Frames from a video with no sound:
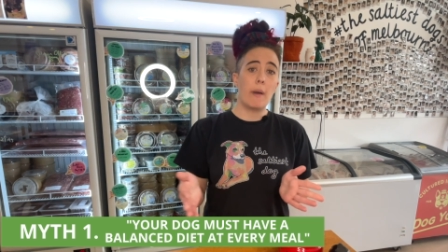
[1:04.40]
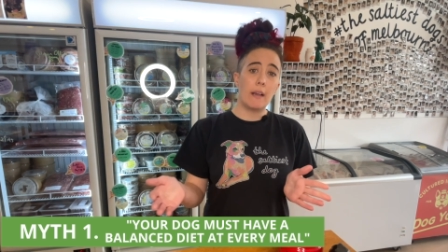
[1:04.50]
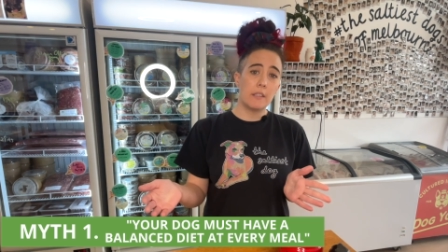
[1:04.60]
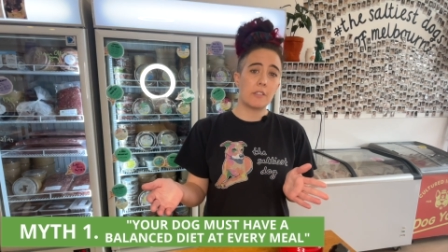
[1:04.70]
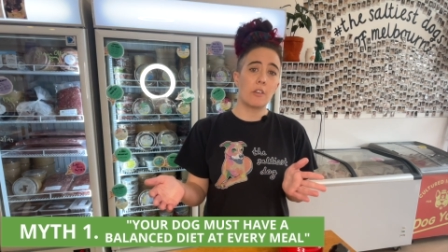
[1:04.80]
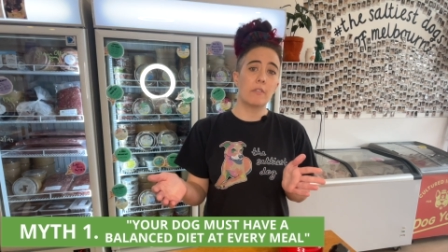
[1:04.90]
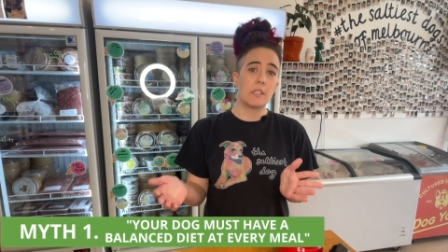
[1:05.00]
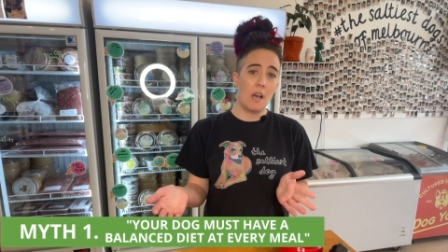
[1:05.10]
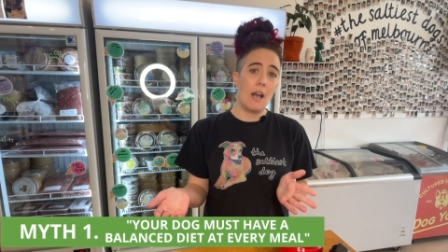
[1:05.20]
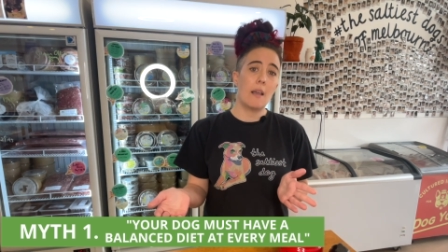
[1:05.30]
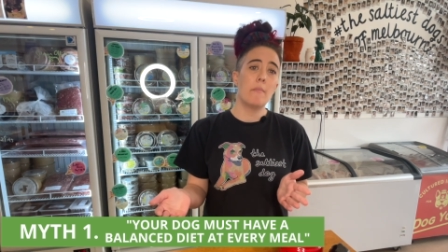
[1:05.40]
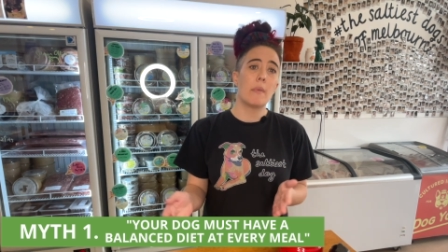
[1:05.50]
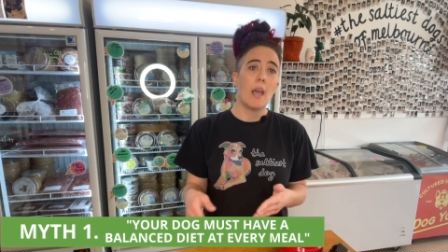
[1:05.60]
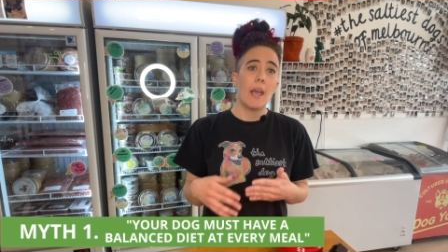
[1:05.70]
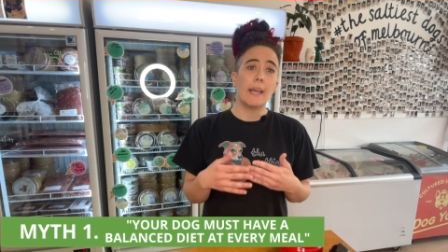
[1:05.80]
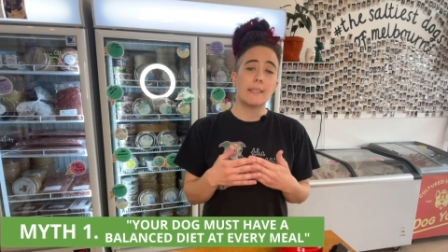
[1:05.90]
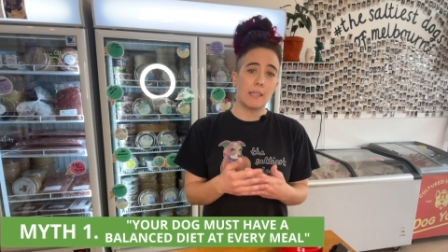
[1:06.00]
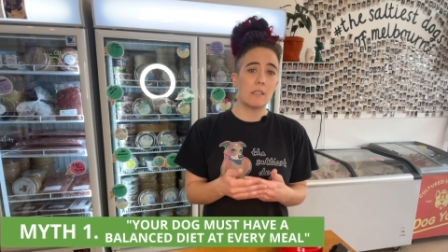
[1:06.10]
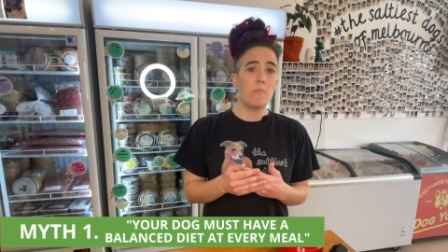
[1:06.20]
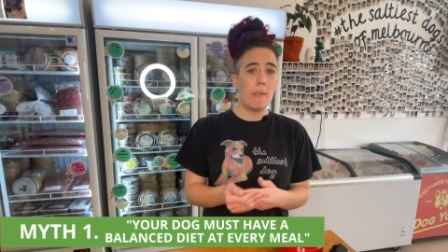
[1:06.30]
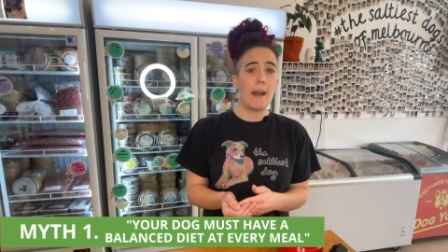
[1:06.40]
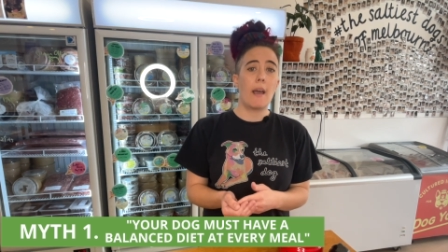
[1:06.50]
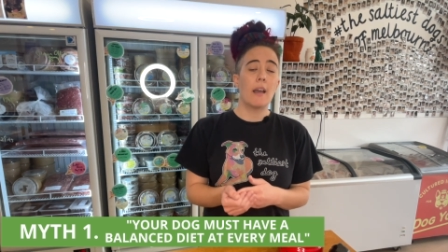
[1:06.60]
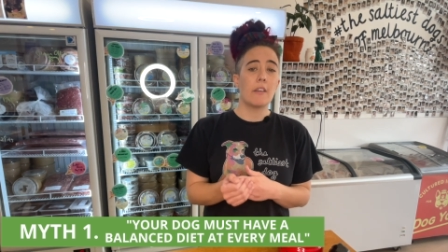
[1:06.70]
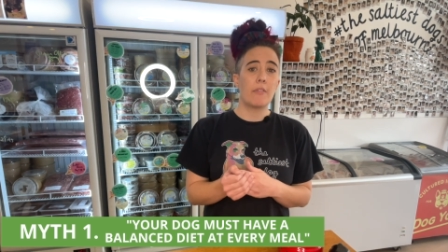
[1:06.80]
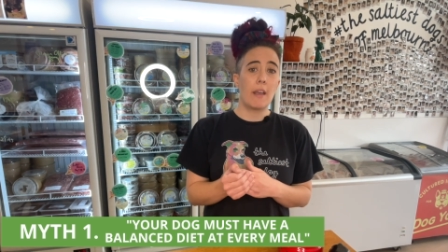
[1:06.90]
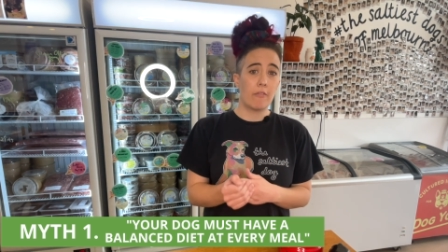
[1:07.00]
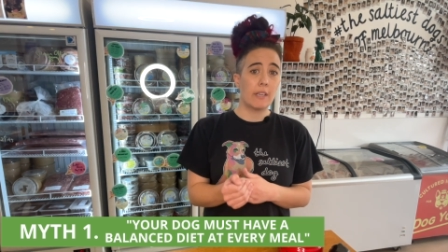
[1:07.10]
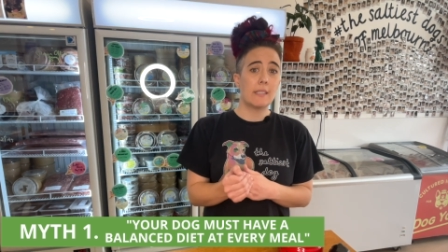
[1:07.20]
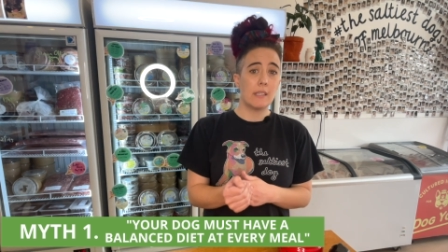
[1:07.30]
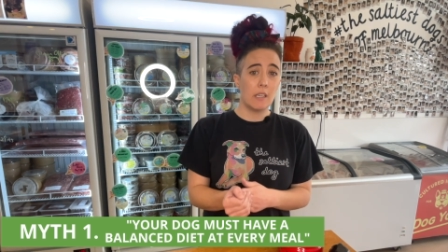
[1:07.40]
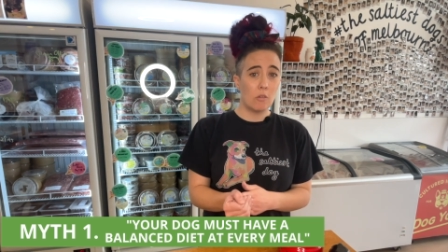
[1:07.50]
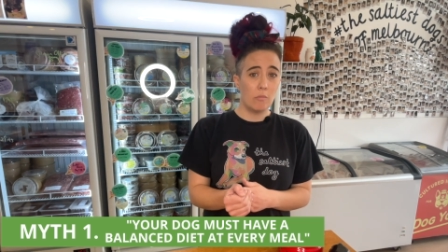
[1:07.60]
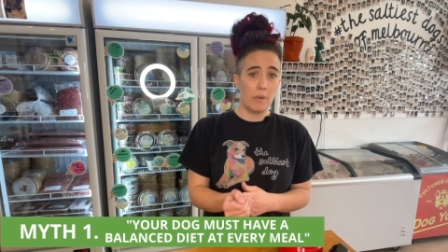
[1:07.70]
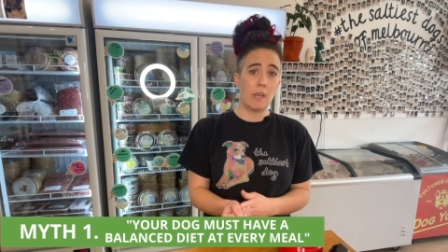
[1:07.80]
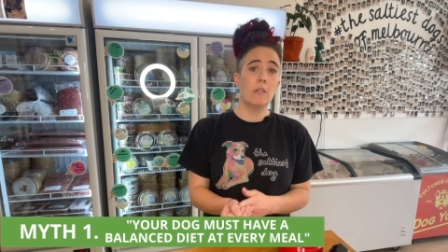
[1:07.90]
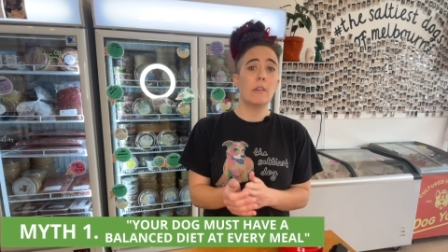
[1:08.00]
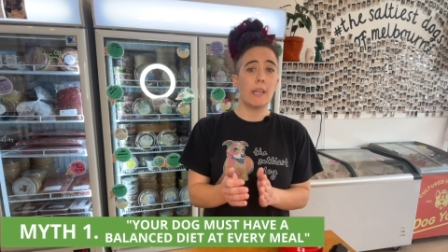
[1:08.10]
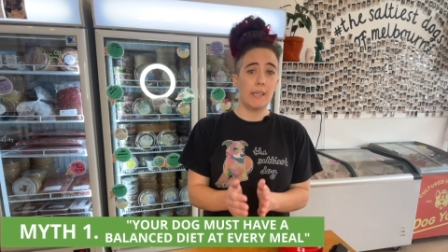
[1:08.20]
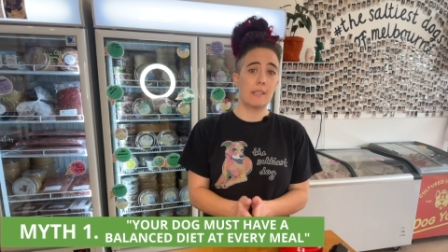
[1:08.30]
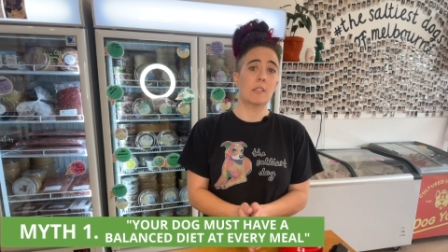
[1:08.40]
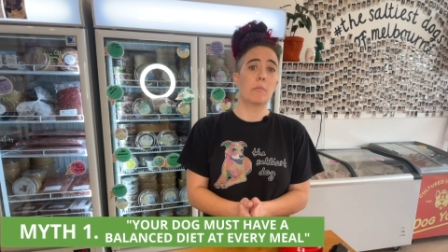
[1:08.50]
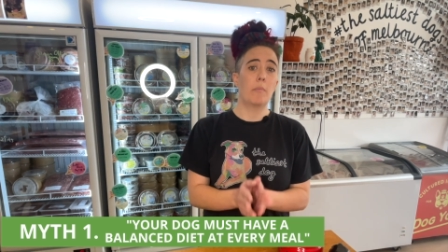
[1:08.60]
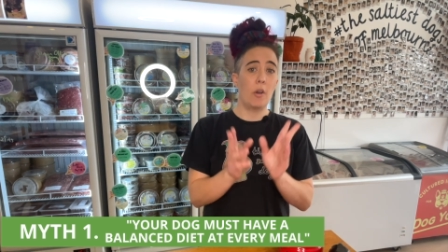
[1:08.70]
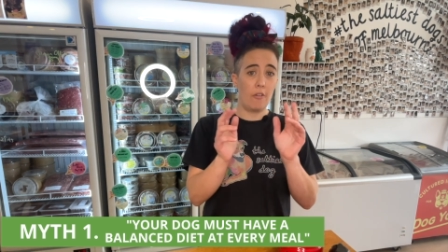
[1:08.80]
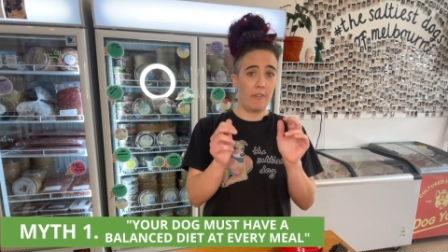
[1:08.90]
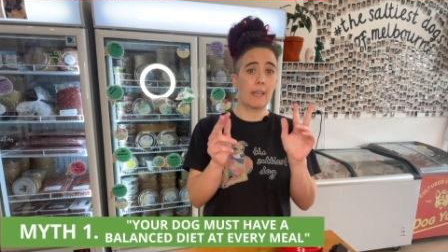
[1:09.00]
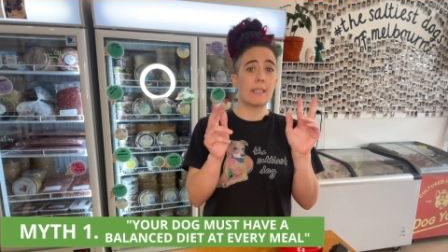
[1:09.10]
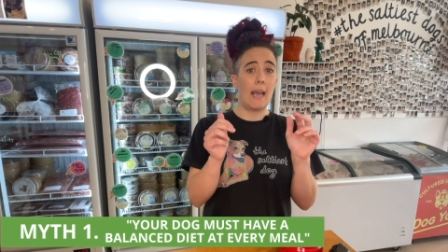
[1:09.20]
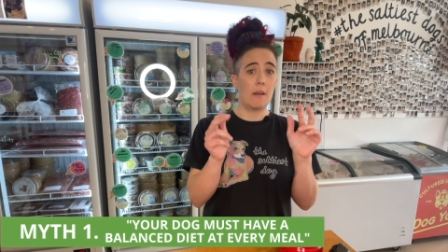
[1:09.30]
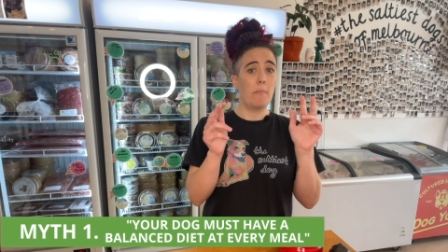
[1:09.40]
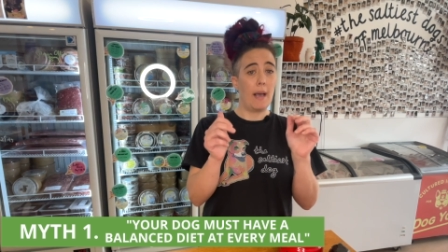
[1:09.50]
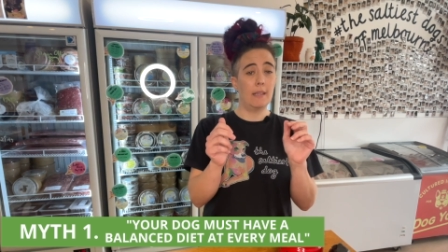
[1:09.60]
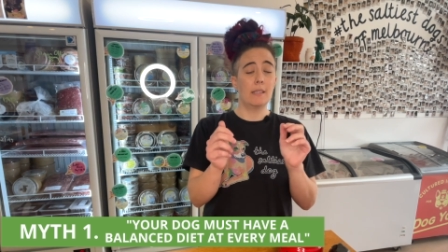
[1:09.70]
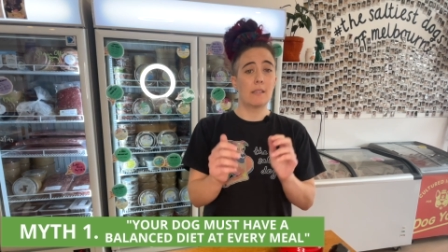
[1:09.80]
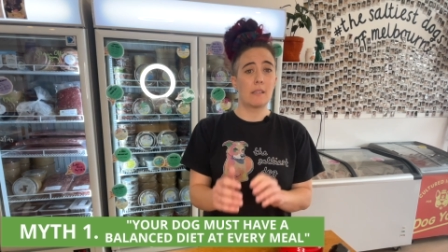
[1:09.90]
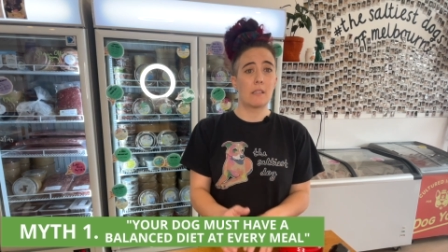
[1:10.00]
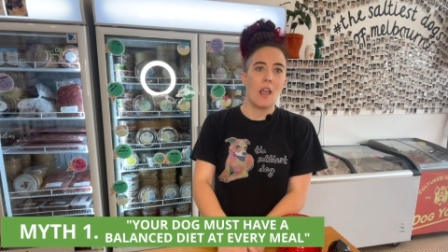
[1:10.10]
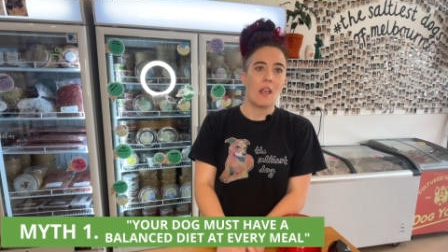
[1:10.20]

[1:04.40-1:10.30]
balance over time, it doesn't matter if every single meal isn't perfect and balanced.